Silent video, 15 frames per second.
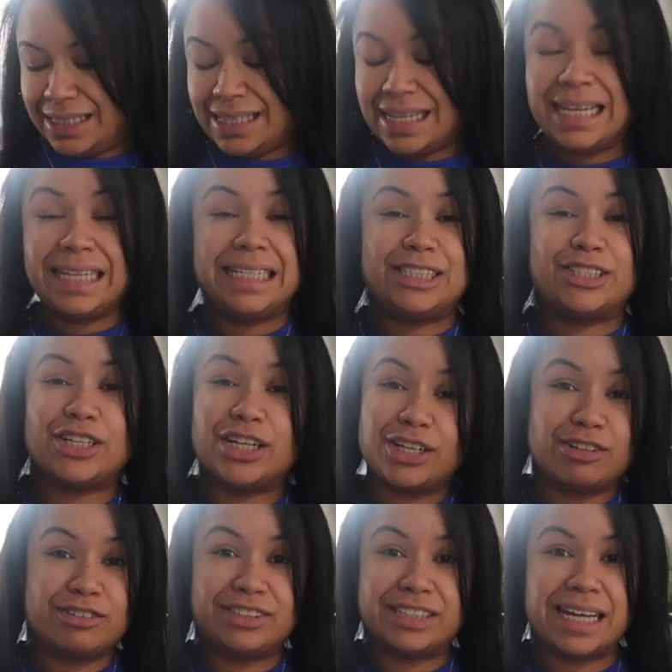lady
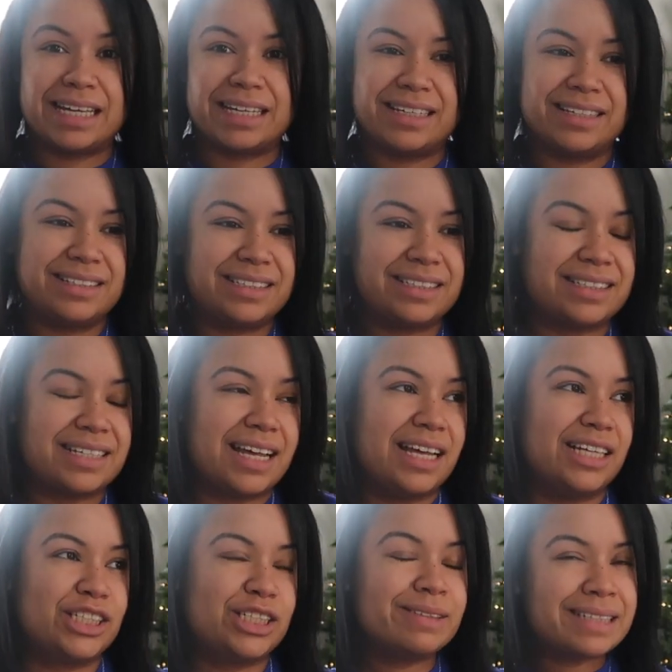trying on jackets
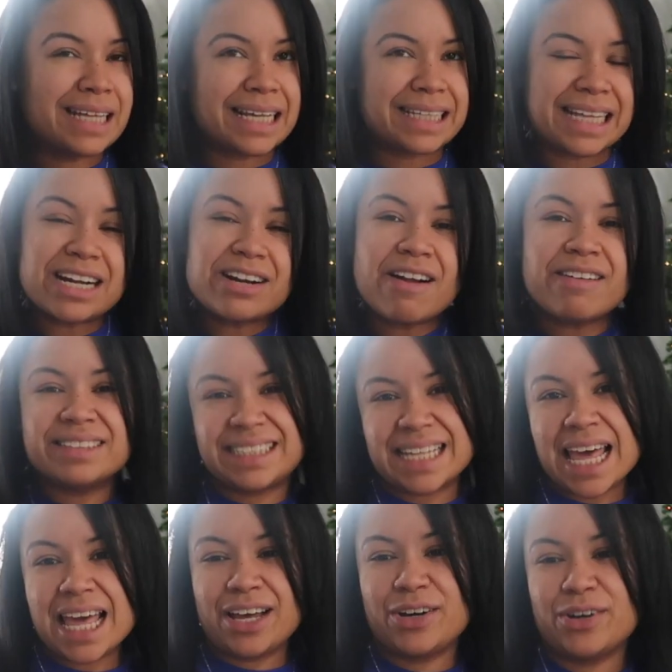and she was like, they're on
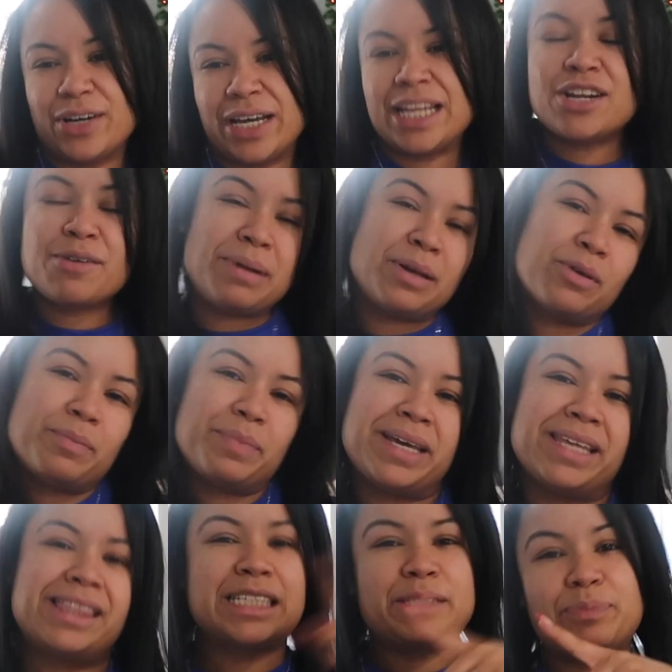sale. It normally would
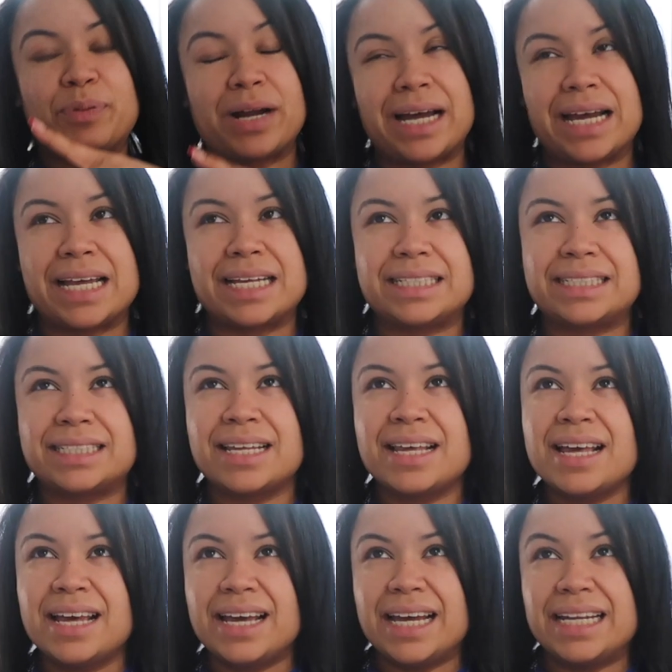be this price.
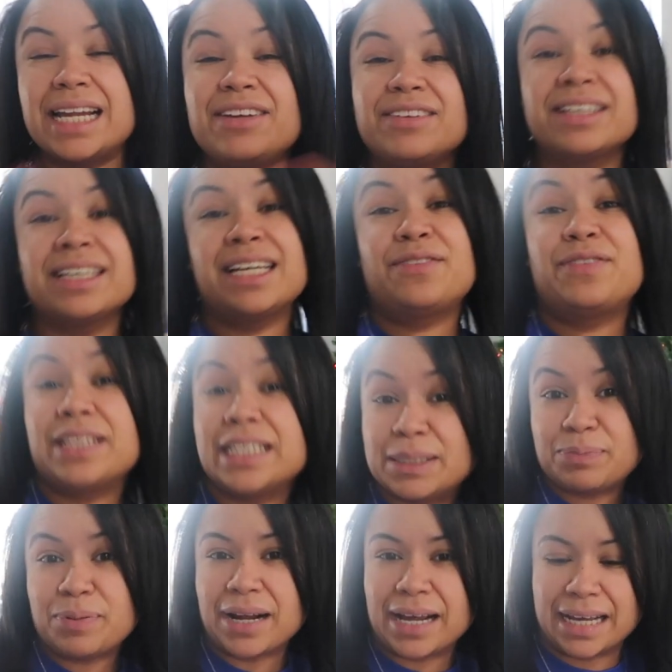And now you can get it for
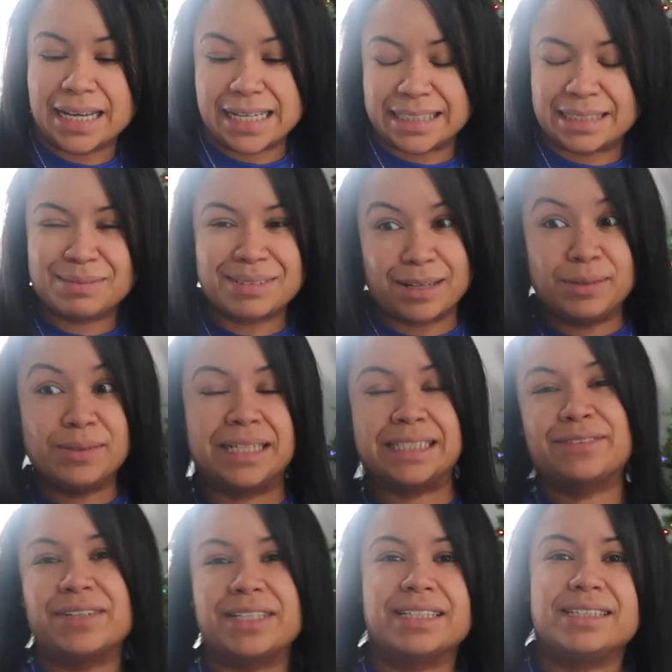this price. And I'm like, oh, that's
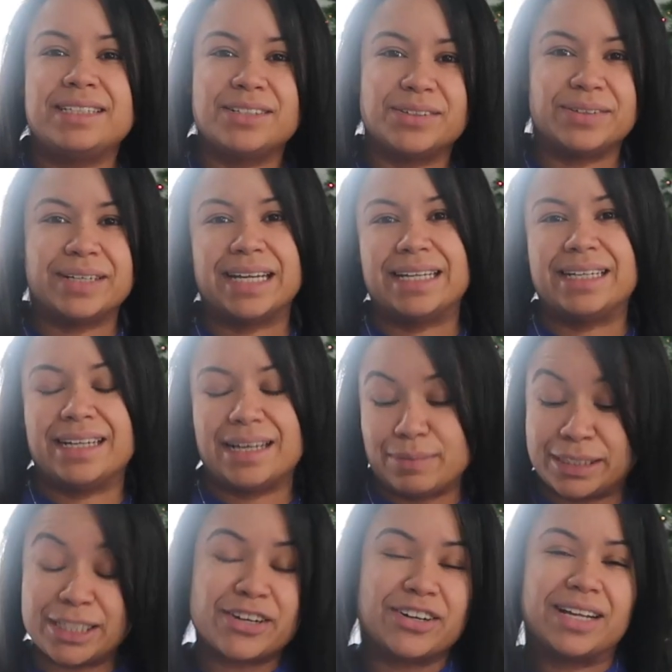a really good deal. And I'm
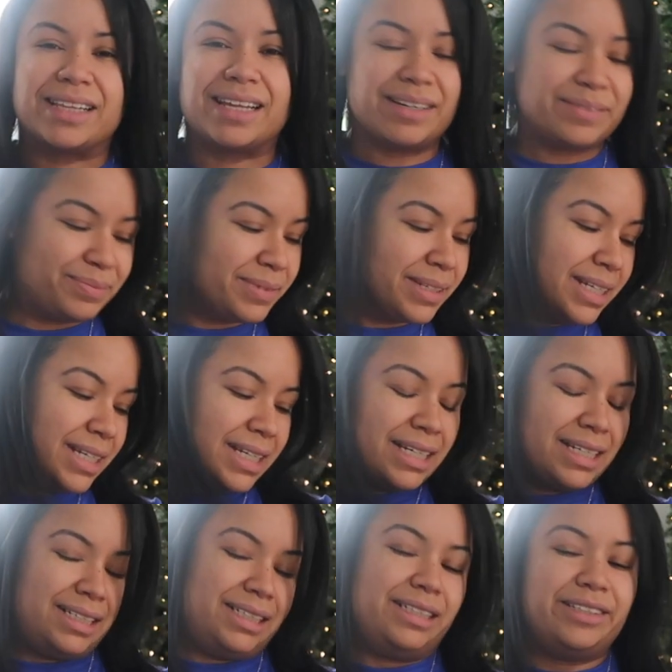a sucker like that.
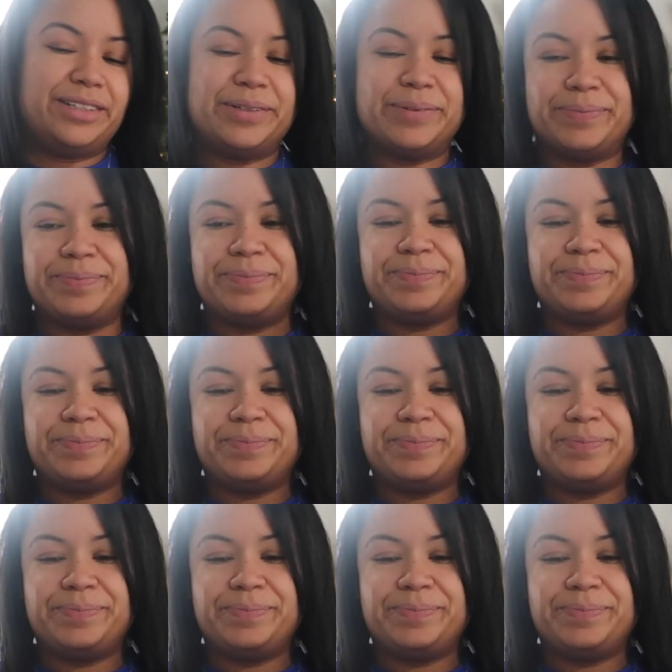So